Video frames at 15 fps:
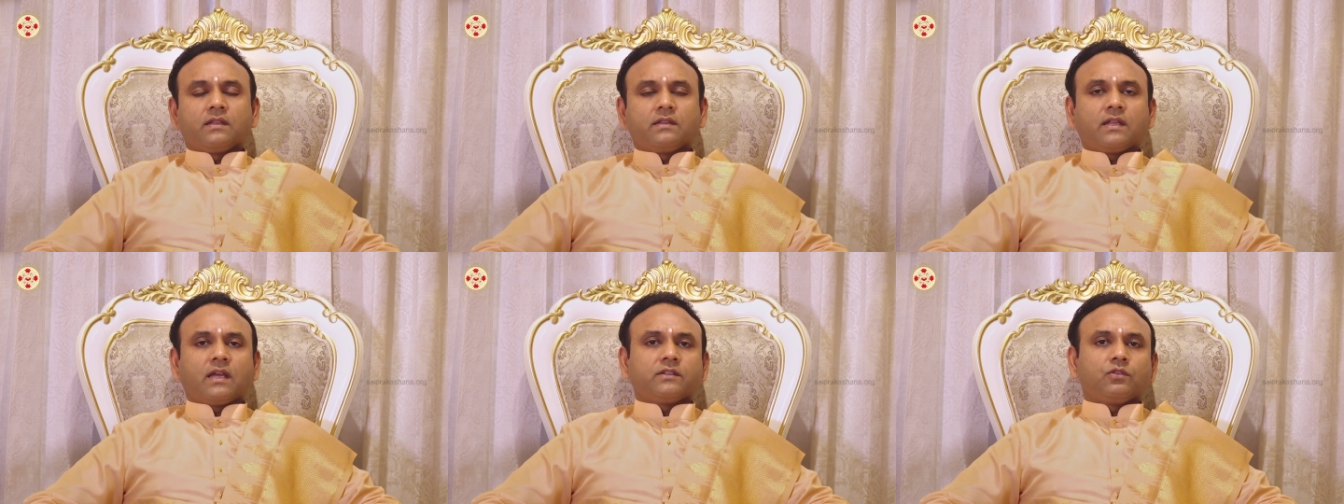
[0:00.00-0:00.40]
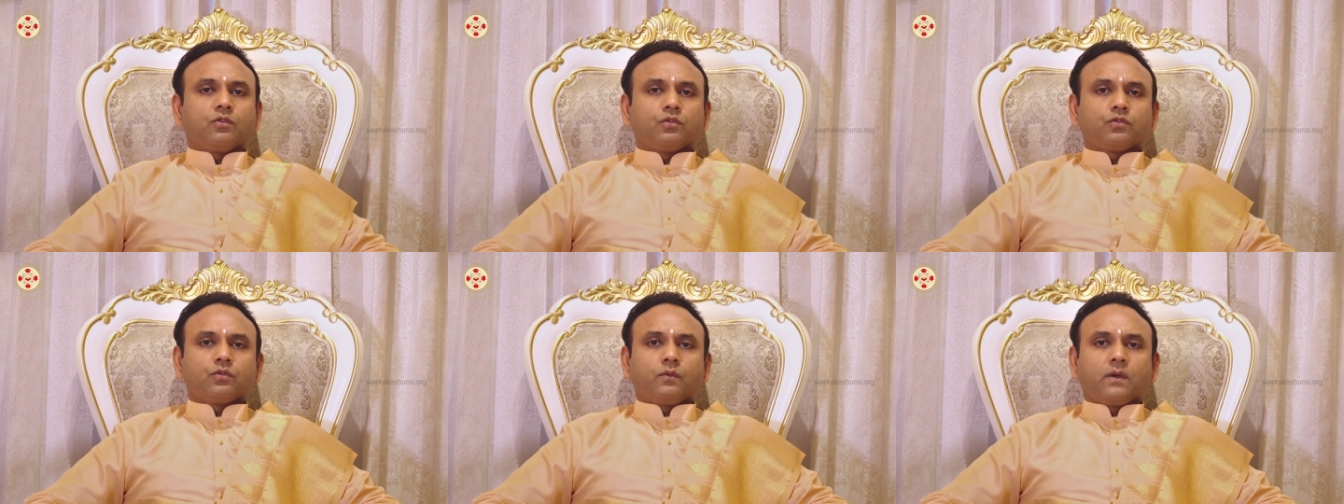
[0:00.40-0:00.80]
than
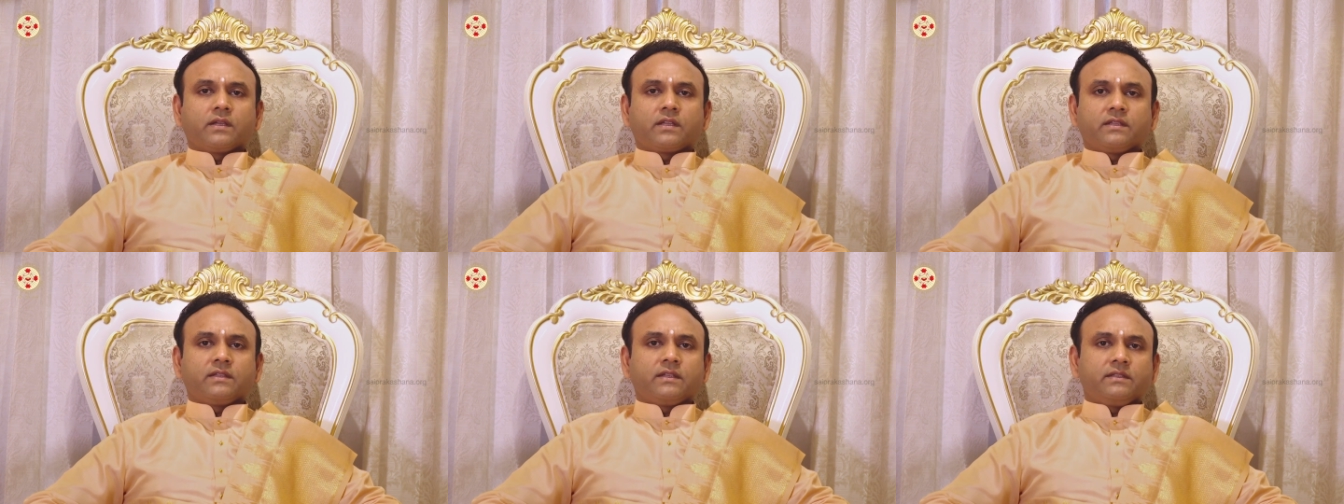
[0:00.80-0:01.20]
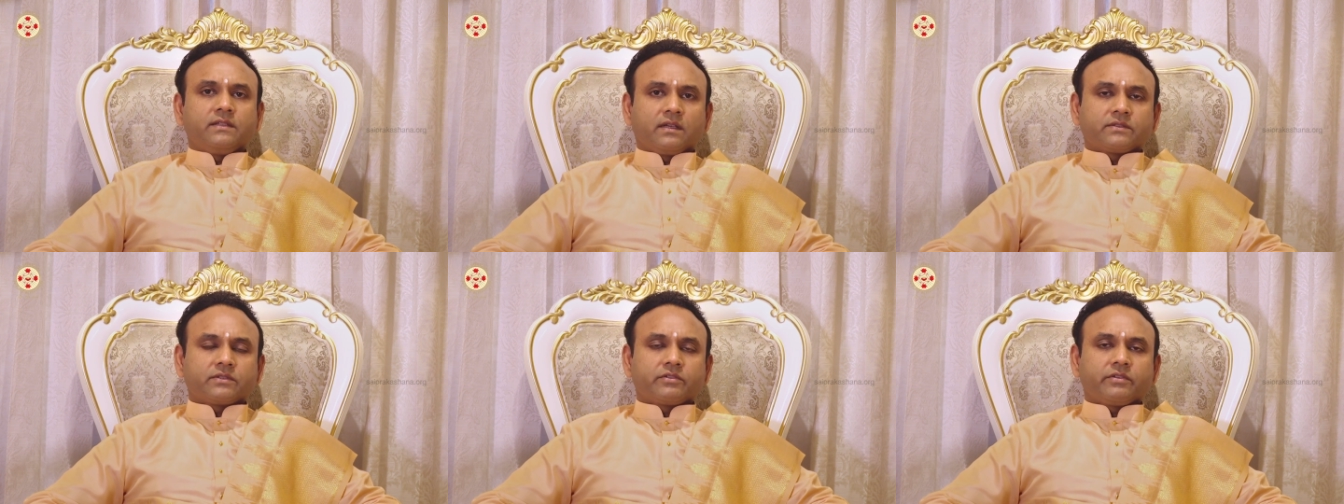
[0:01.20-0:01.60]
those who work in the
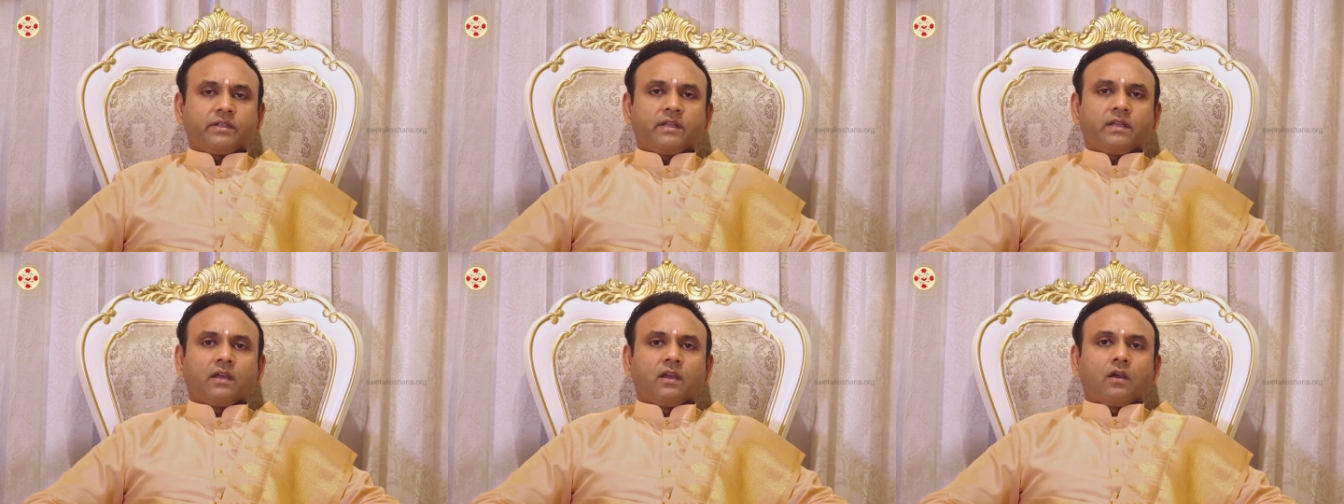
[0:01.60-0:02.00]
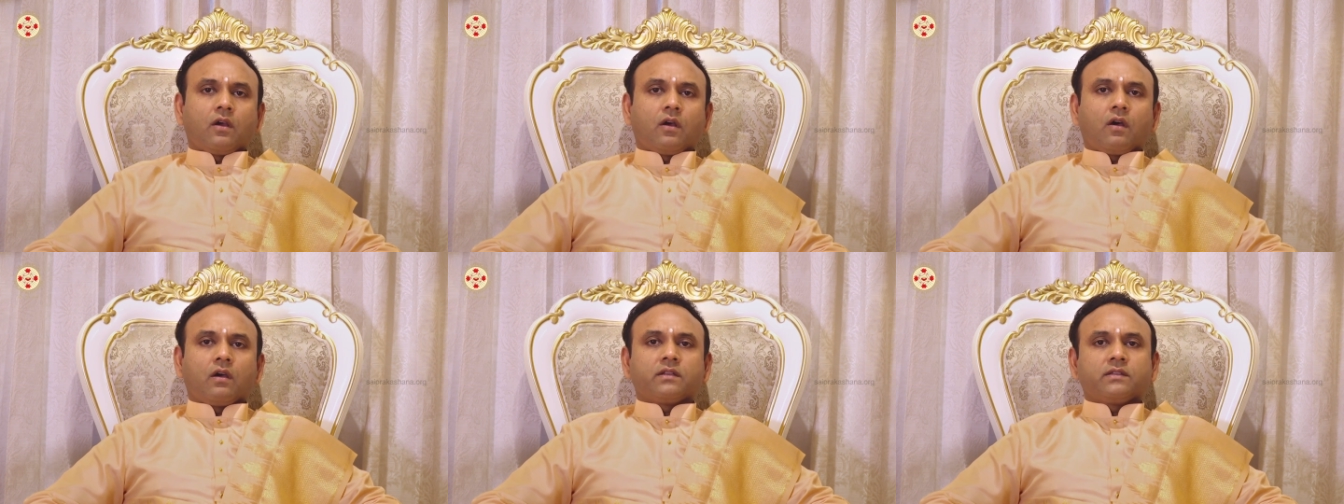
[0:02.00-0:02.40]
industry
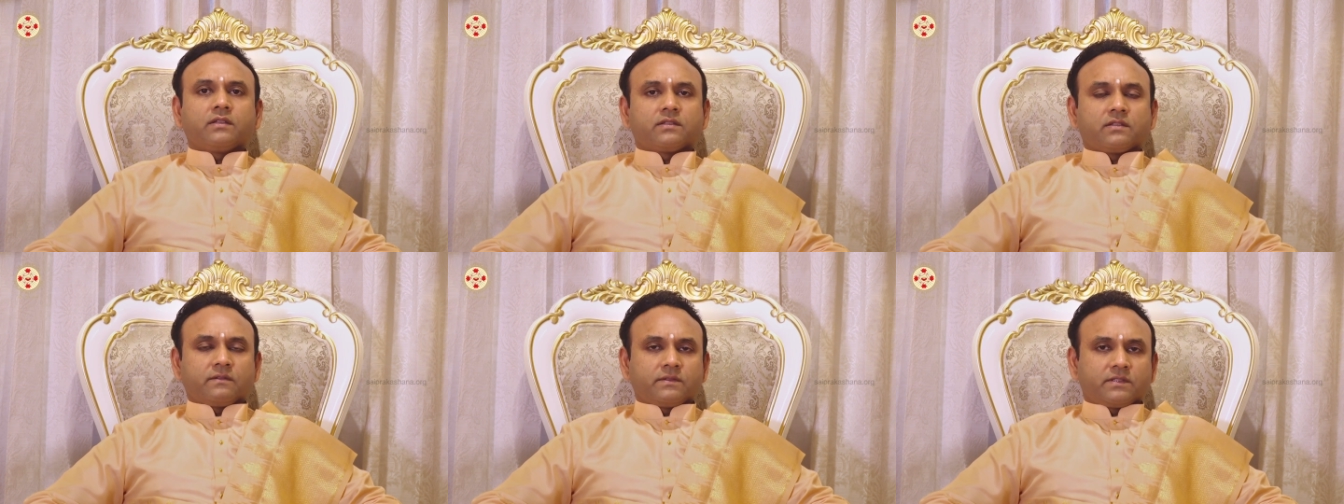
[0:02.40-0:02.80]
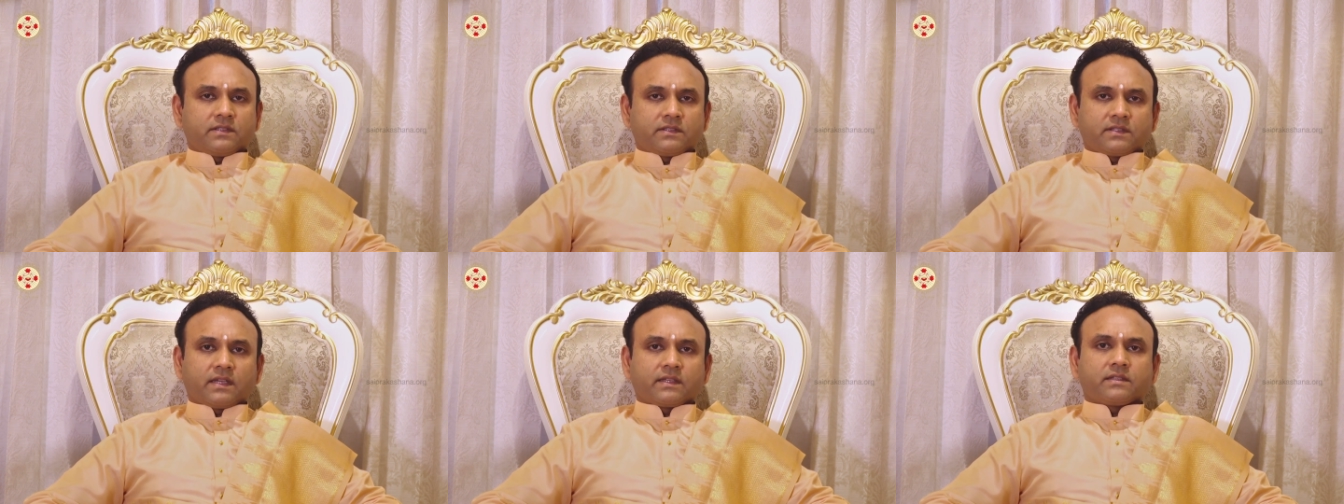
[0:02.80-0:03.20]
or in the
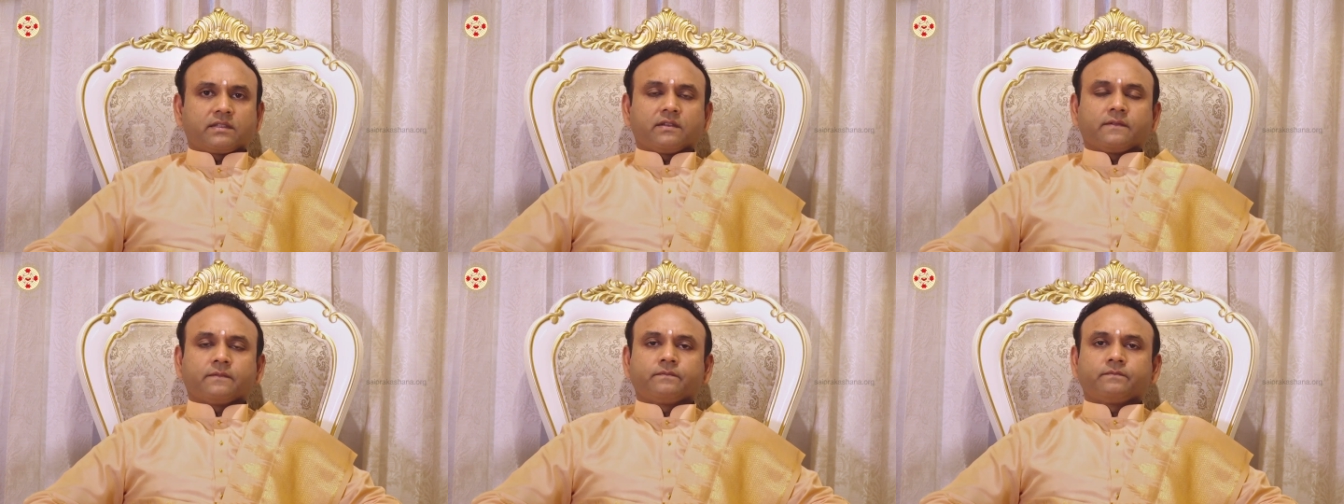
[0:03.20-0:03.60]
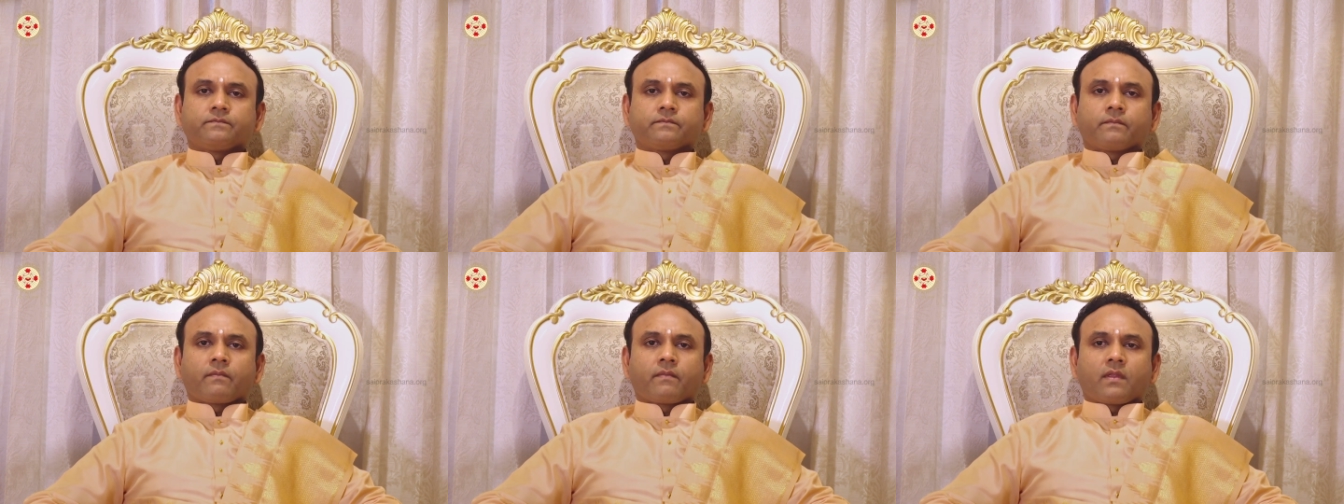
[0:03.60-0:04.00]
services sector.
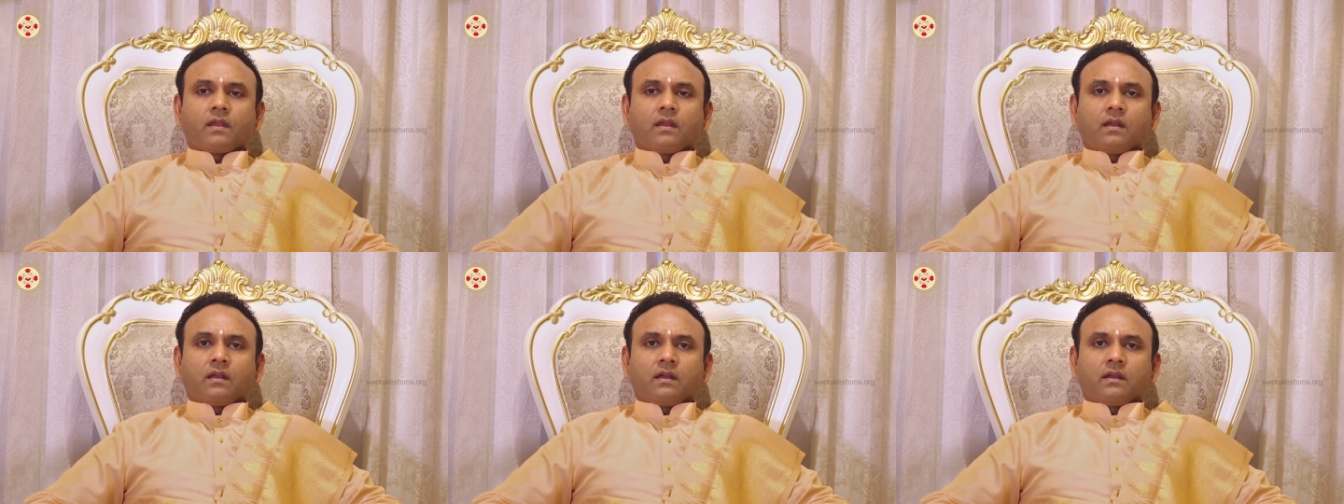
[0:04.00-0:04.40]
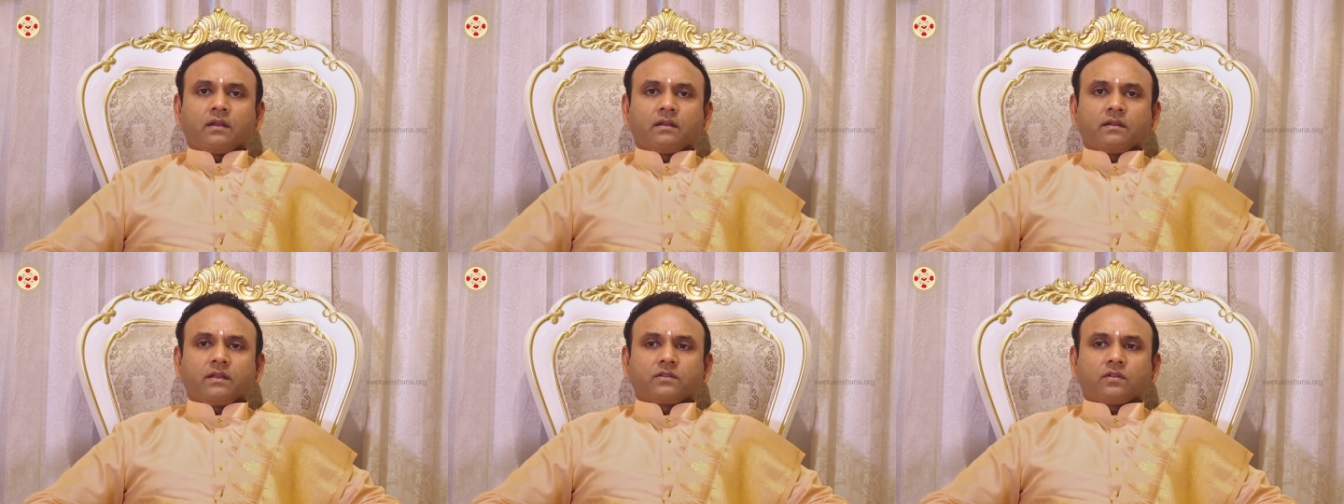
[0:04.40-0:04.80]

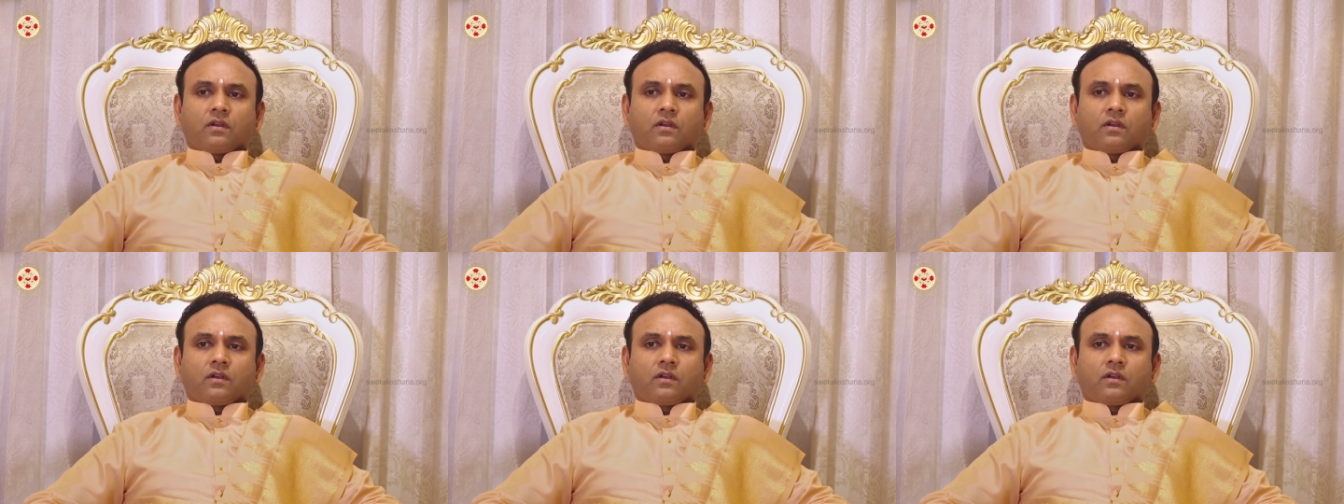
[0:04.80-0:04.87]
It's